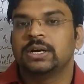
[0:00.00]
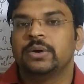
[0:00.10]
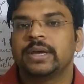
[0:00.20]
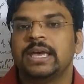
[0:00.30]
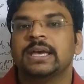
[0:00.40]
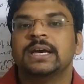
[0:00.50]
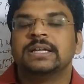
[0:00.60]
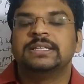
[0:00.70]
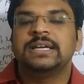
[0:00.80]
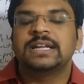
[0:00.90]
Okay,
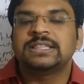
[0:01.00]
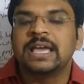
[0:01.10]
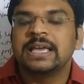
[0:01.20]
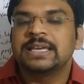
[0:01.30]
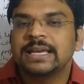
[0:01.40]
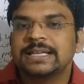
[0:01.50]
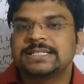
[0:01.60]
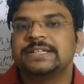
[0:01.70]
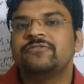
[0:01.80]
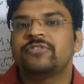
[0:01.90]
their thinking is
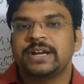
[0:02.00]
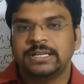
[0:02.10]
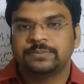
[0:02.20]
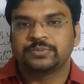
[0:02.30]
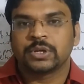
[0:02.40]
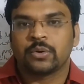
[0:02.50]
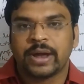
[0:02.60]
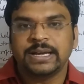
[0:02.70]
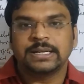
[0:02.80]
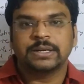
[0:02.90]
different,
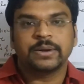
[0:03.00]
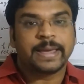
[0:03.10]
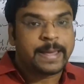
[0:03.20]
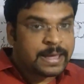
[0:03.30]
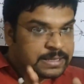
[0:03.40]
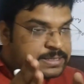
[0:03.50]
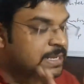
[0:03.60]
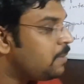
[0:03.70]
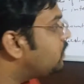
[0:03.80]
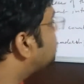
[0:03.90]
right? Okay, the same is